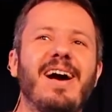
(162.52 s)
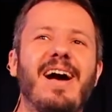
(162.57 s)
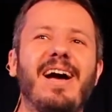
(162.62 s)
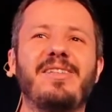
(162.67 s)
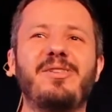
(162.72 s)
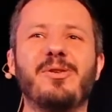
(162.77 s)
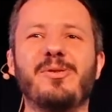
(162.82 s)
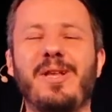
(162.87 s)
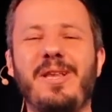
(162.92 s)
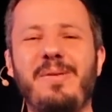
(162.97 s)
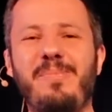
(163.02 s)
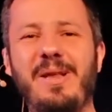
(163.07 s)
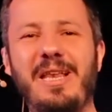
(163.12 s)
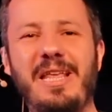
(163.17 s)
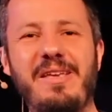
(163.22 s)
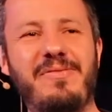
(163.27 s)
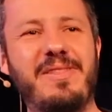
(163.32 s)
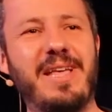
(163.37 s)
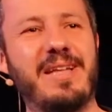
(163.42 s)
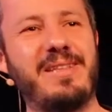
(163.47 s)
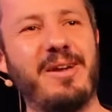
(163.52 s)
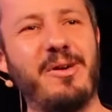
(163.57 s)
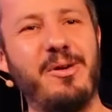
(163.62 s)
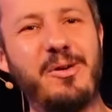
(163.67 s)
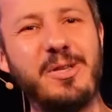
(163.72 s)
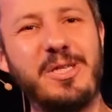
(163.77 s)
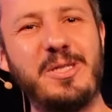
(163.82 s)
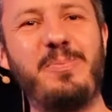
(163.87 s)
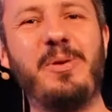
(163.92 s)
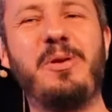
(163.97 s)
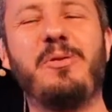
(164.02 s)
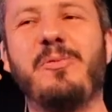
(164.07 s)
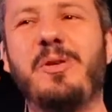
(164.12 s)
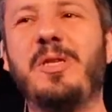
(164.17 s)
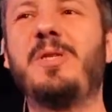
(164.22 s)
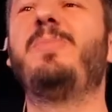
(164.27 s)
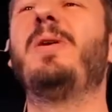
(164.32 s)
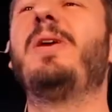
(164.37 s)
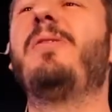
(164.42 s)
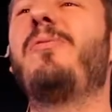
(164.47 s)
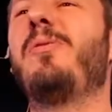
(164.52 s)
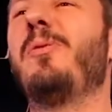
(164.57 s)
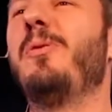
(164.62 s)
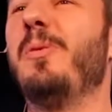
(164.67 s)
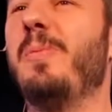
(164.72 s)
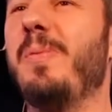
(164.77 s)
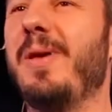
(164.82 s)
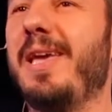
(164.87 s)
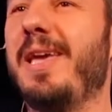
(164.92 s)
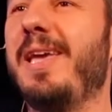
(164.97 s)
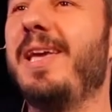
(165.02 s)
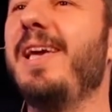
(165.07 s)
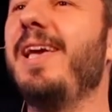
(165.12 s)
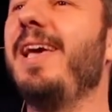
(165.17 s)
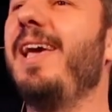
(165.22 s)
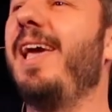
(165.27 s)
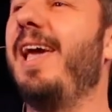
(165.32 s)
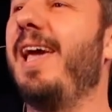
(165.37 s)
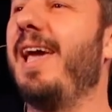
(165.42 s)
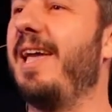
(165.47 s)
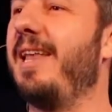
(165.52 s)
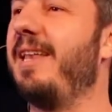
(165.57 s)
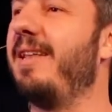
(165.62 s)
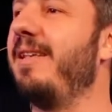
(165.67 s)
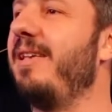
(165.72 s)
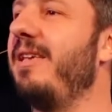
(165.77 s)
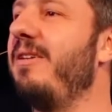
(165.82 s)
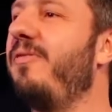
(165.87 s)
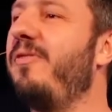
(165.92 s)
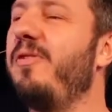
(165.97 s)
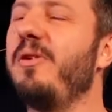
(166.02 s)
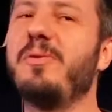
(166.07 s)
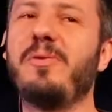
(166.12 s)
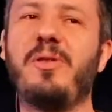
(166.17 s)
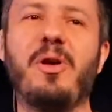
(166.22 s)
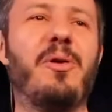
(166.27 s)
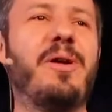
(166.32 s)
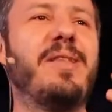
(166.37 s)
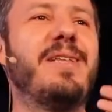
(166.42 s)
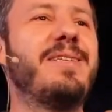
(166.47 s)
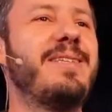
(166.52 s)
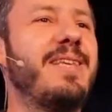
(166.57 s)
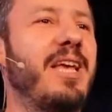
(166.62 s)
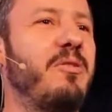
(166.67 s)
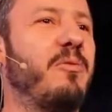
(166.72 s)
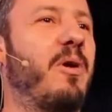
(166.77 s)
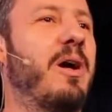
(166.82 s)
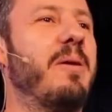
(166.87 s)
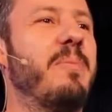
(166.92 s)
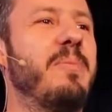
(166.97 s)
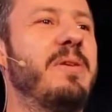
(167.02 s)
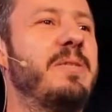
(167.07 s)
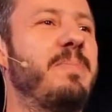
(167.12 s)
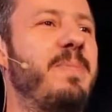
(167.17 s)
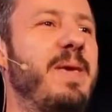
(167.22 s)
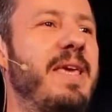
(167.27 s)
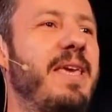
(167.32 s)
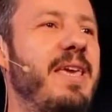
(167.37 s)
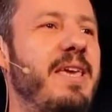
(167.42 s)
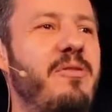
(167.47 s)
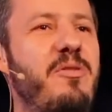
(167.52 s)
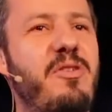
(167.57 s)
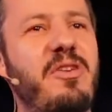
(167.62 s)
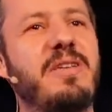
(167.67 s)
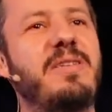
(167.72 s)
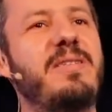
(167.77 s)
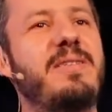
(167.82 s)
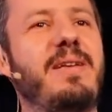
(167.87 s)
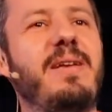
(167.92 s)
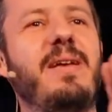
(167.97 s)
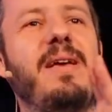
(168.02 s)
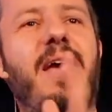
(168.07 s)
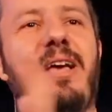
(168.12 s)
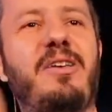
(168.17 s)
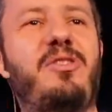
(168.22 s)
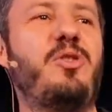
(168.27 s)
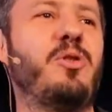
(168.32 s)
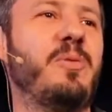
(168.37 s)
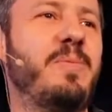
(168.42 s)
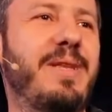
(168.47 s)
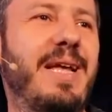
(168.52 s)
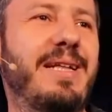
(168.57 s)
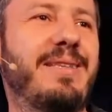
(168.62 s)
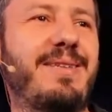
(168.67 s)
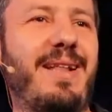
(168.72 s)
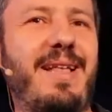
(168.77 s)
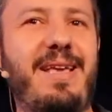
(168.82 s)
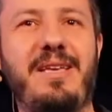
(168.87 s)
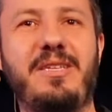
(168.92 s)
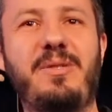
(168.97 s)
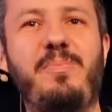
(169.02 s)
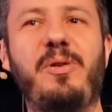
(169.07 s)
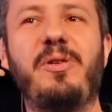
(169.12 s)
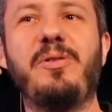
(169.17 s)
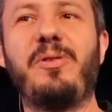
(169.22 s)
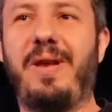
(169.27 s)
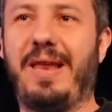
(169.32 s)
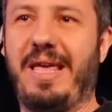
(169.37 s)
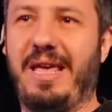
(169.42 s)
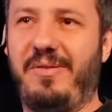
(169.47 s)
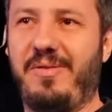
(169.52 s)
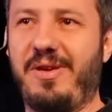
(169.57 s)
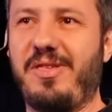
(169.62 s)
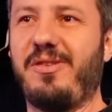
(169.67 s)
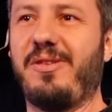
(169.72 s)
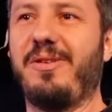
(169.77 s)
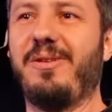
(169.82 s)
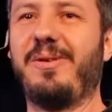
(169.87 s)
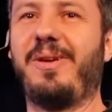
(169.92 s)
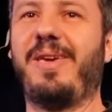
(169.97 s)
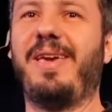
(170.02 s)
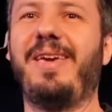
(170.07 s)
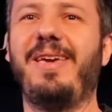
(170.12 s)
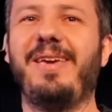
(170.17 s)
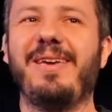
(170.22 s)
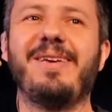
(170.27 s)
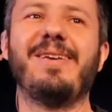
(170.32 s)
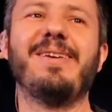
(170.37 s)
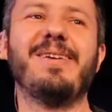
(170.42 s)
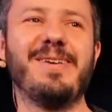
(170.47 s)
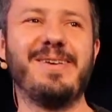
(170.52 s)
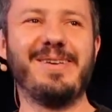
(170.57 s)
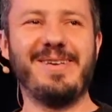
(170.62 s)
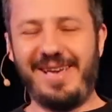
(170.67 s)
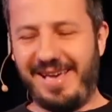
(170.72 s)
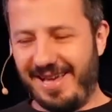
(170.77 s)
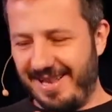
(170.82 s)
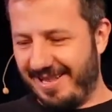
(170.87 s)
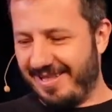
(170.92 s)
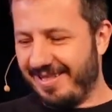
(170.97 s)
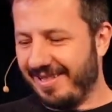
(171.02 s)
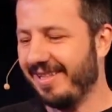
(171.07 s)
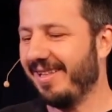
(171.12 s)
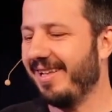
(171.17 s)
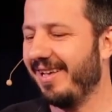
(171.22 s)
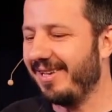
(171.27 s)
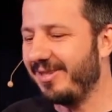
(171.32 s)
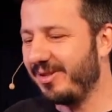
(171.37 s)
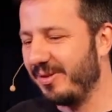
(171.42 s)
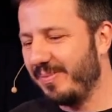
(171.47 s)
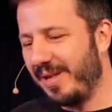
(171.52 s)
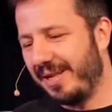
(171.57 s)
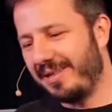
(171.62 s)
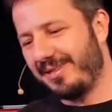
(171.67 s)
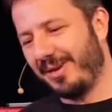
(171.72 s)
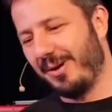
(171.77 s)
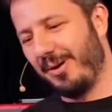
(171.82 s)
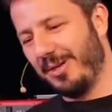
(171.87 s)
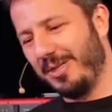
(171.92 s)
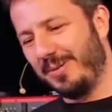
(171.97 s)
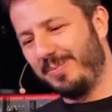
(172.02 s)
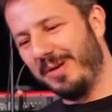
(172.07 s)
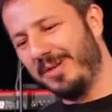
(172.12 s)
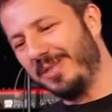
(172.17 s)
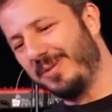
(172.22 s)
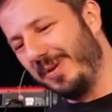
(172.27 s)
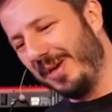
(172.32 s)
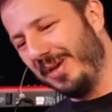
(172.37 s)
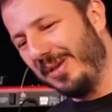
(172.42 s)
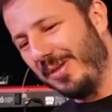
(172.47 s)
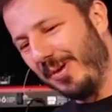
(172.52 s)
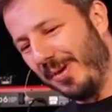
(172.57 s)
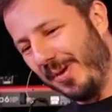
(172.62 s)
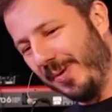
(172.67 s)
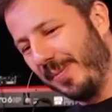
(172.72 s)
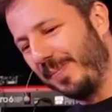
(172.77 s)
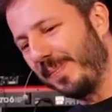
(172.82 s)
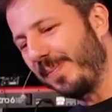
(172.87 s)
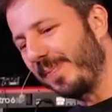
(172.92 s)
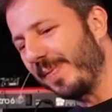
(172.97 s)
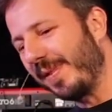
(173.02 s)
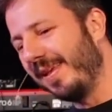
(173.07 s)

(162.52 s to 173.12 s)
I totally believe that the Holy Spirit will speak through me. And if you don't understand what I'm speaking, you just assume that's like a spiritual language, okay? And assume that's the Holy Spirit speaking to you.